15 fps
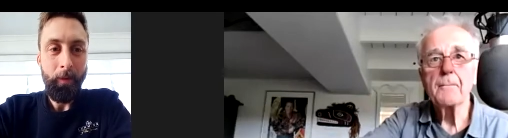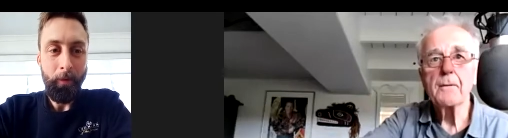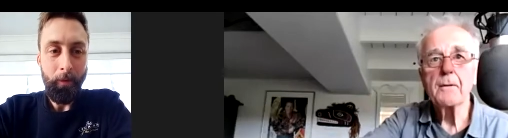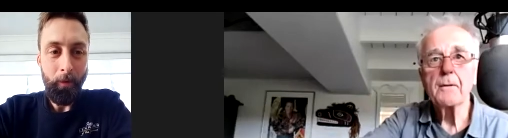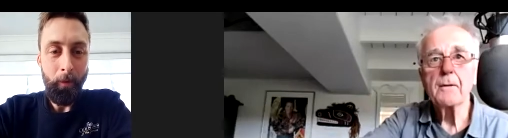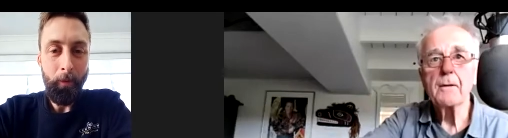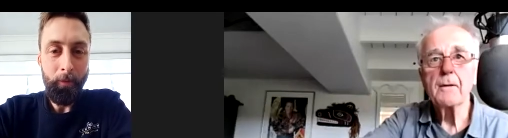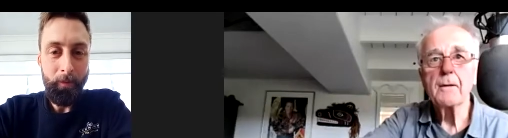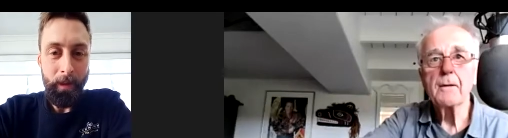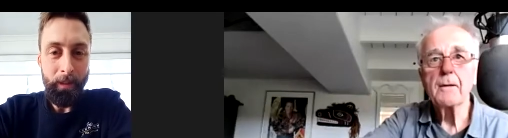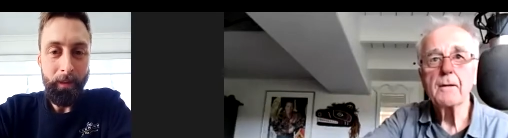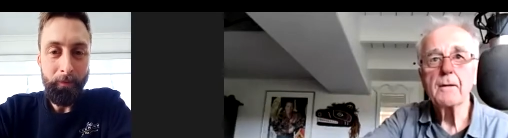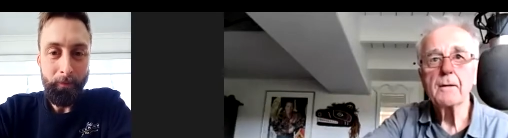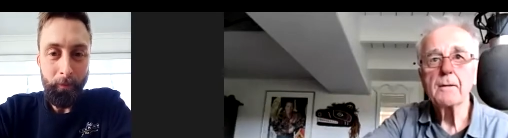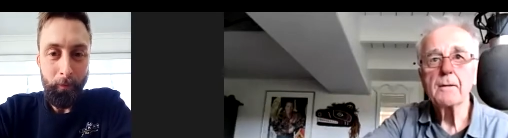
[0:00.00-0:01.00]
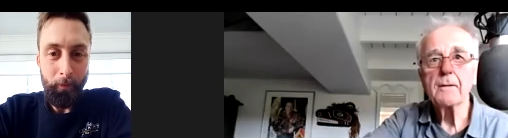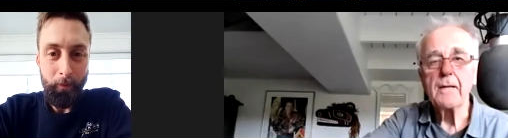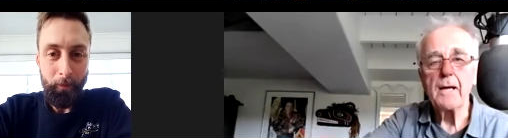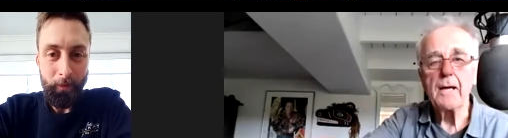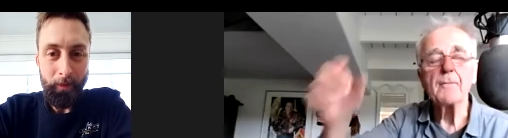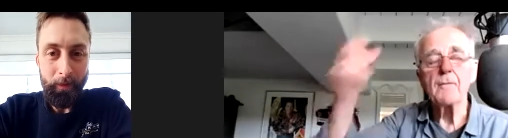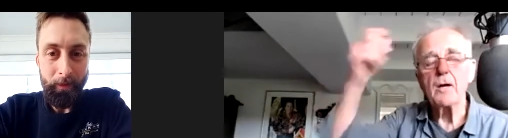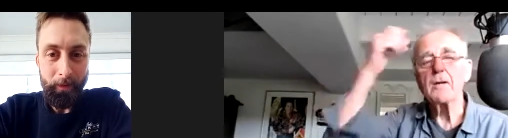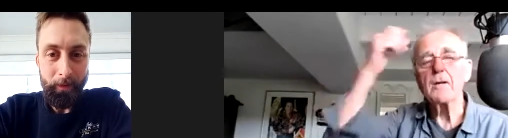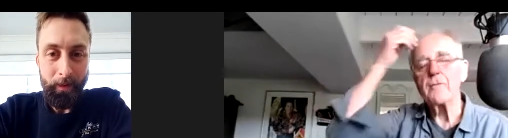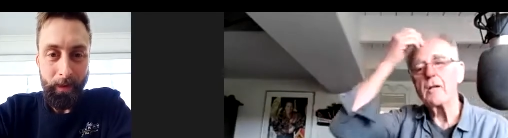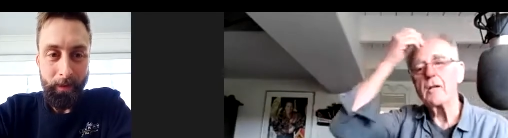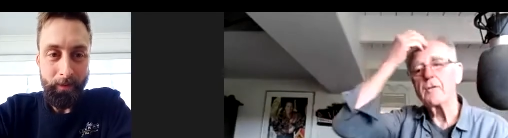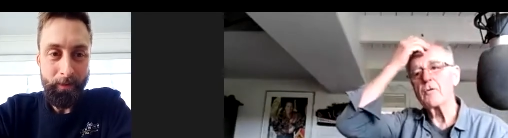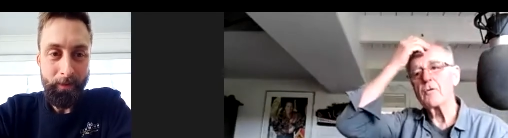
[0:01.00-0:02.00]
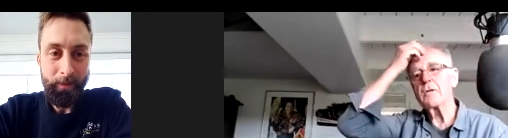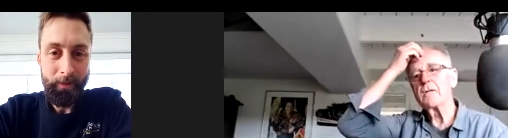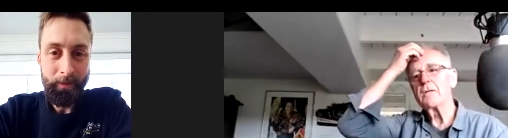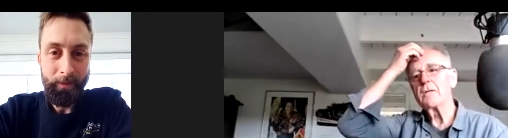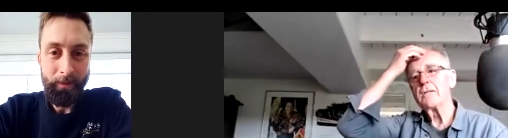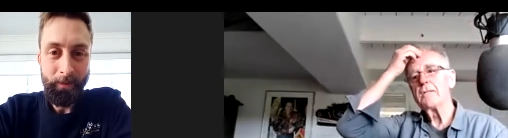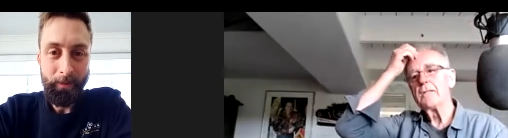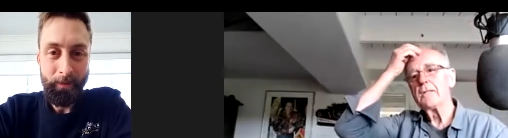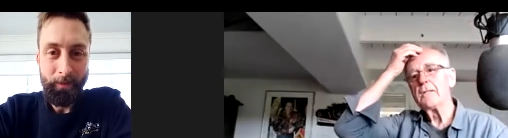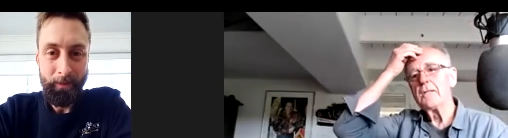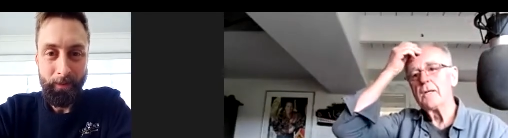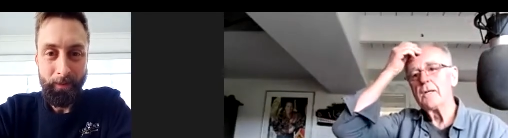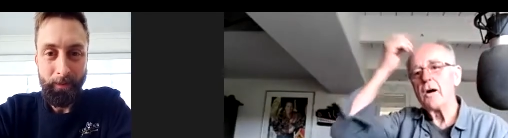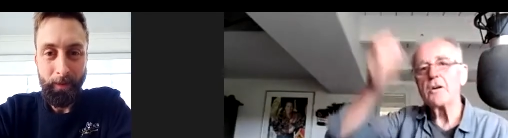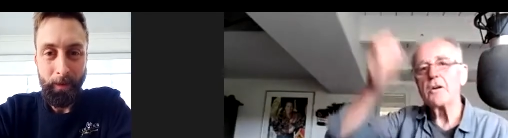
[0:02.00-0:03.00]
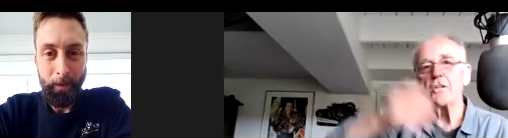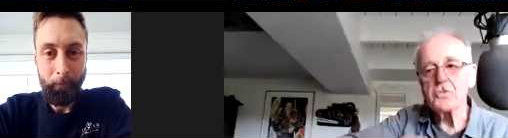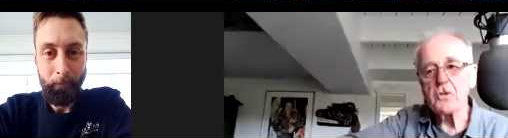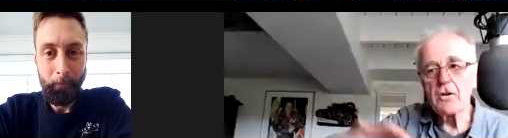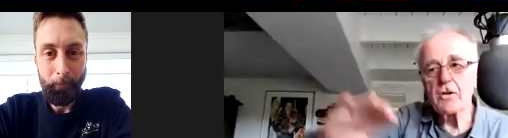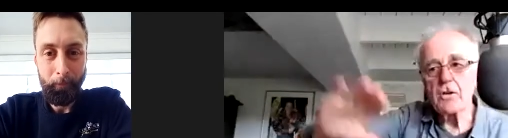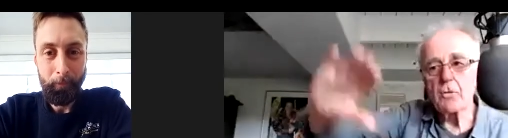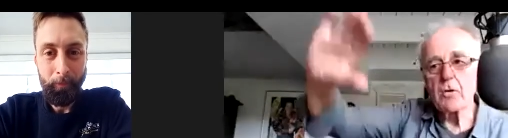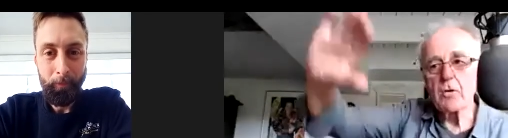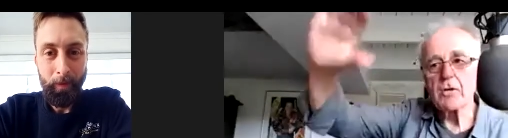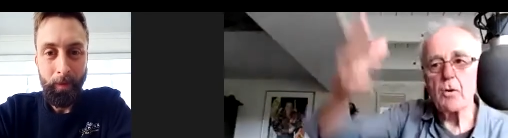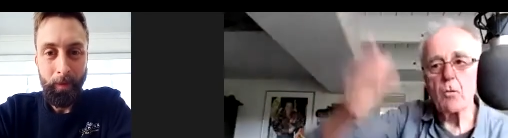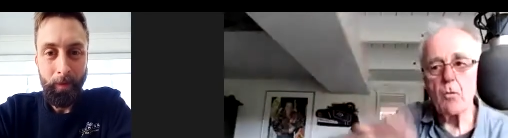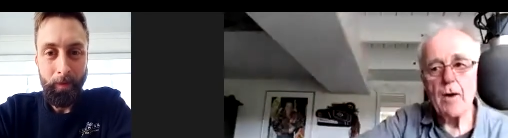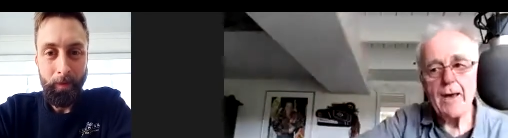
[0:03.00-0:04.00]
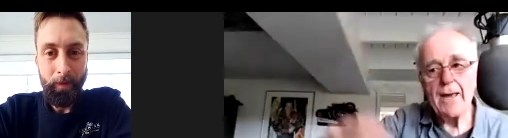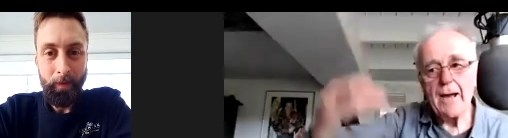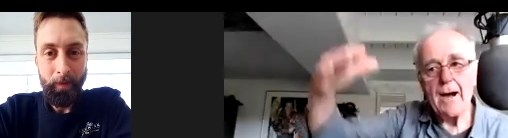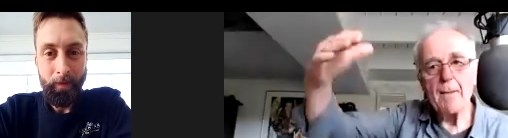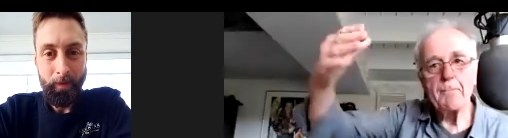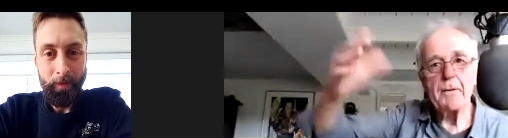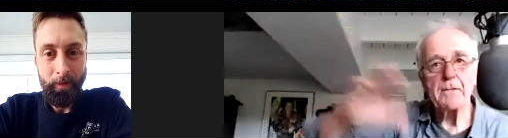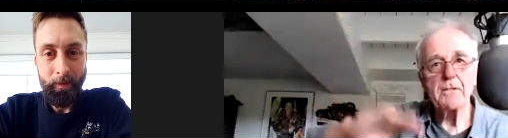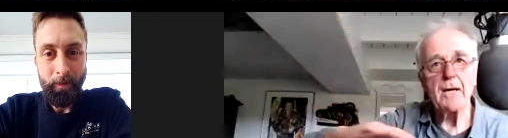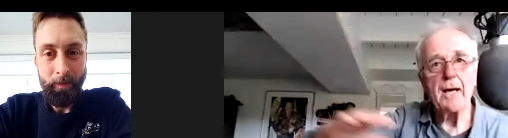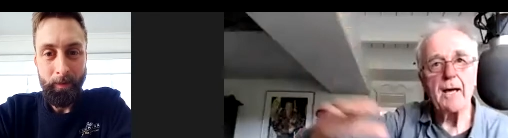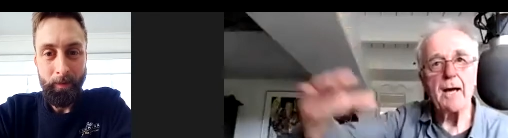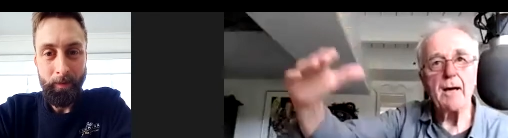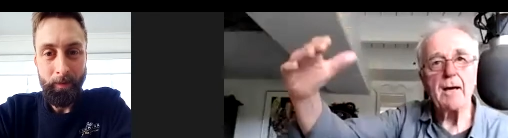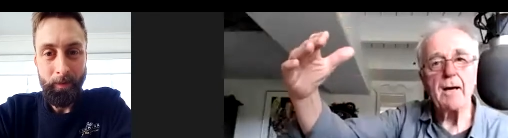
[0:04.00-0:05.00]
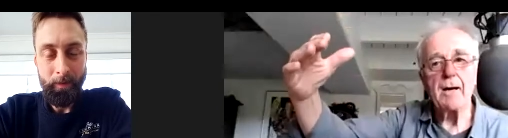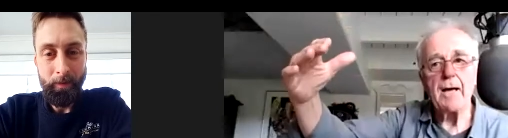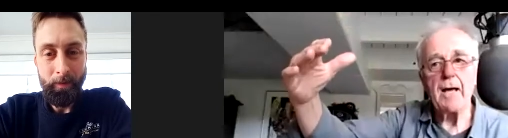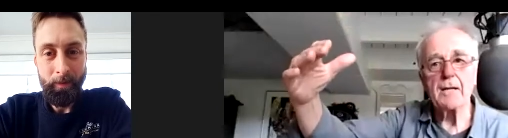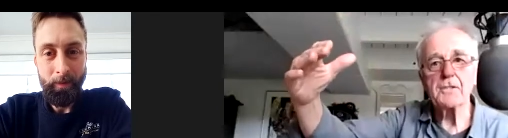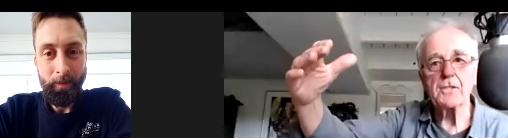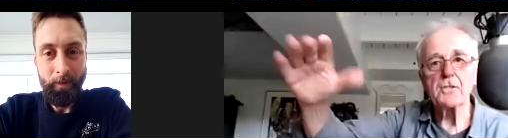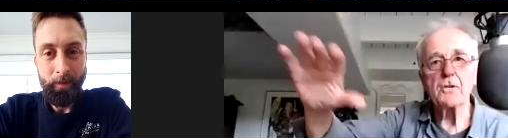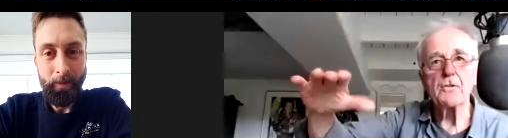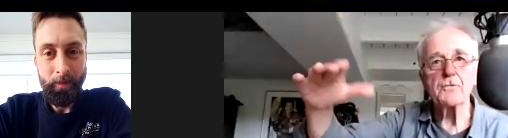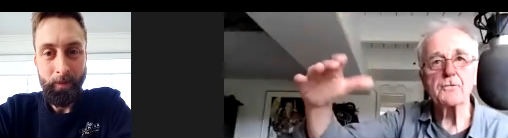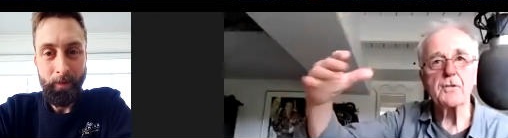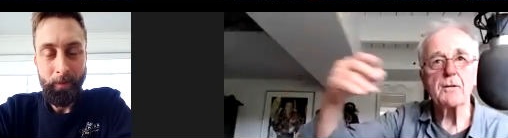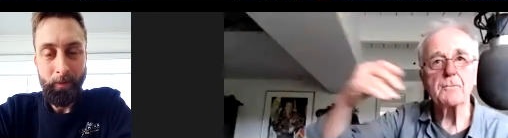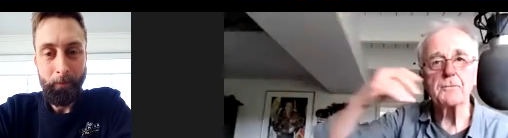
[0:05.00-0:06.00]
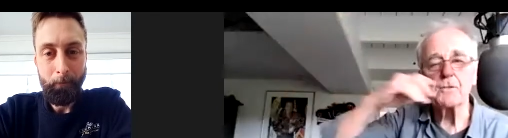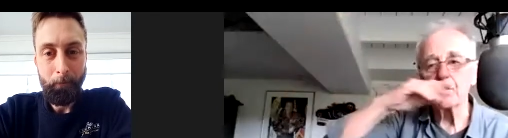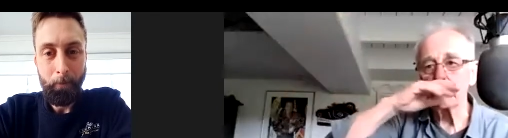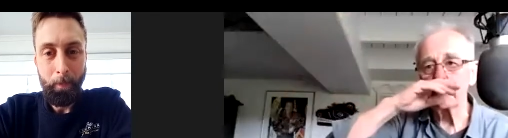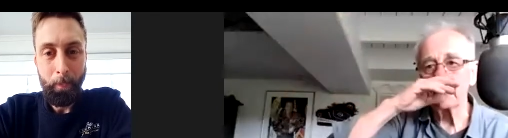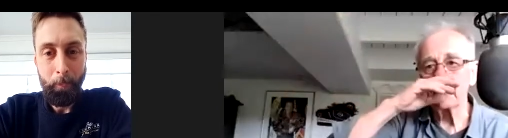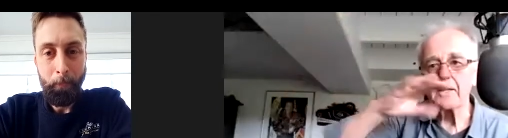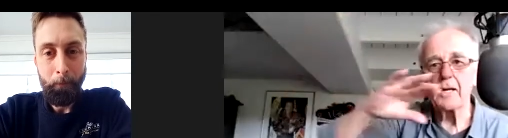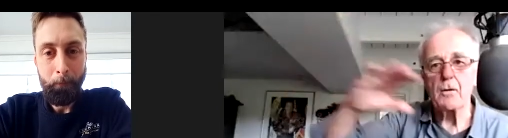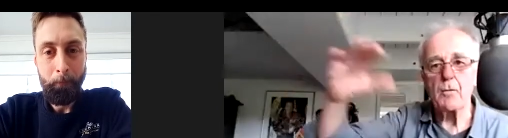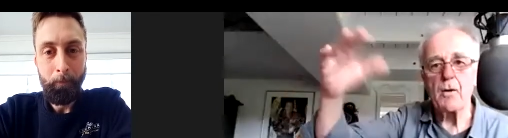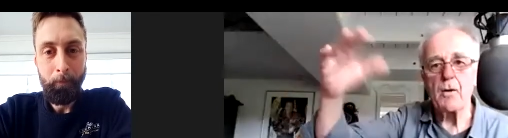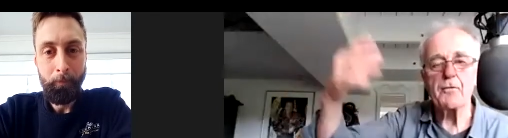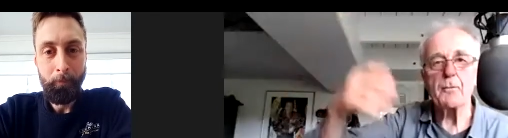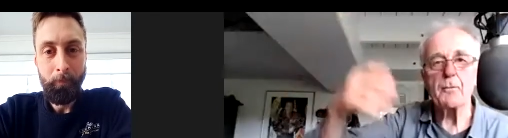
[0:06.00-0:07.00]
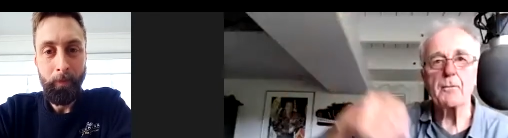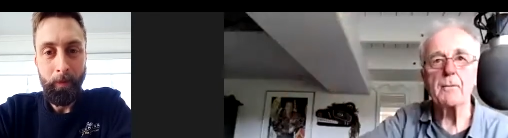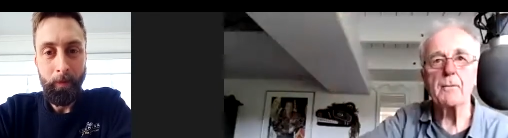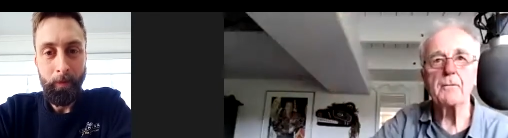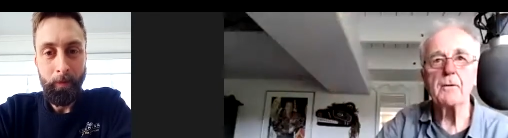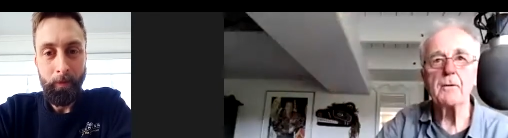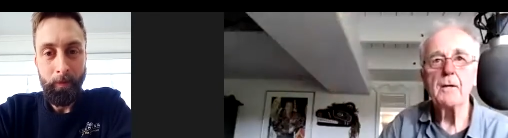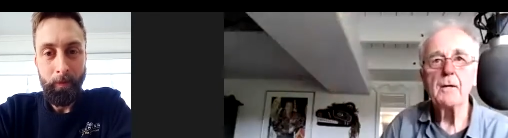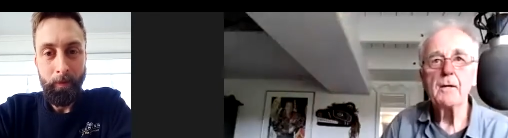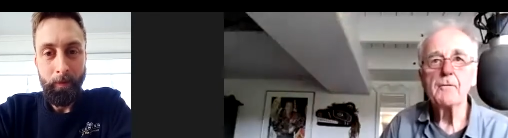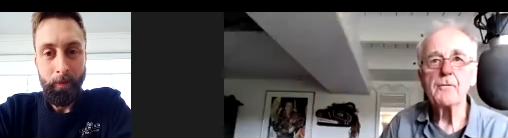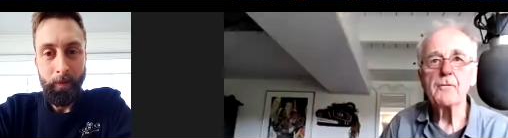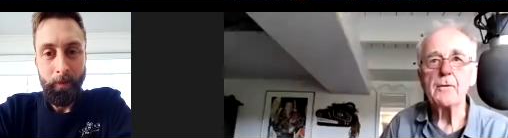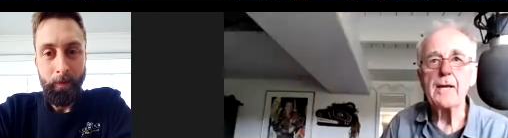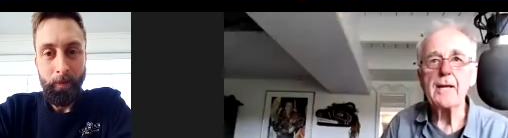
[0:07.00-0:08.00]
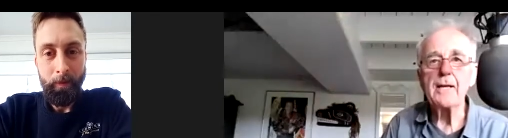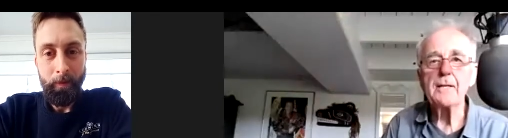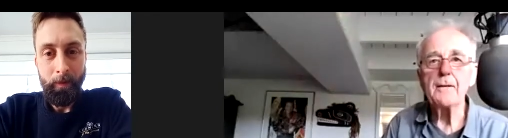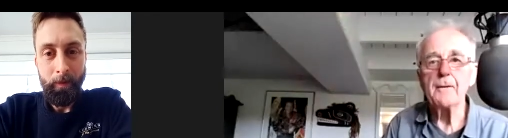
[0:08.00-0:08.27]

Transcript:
Speaker 1: All Valley floor. Yeah, all valley. Yes.
Speaker 2: Are you yep. starting to work your way up into uh, uh, altitude to, to get away from the from the heat?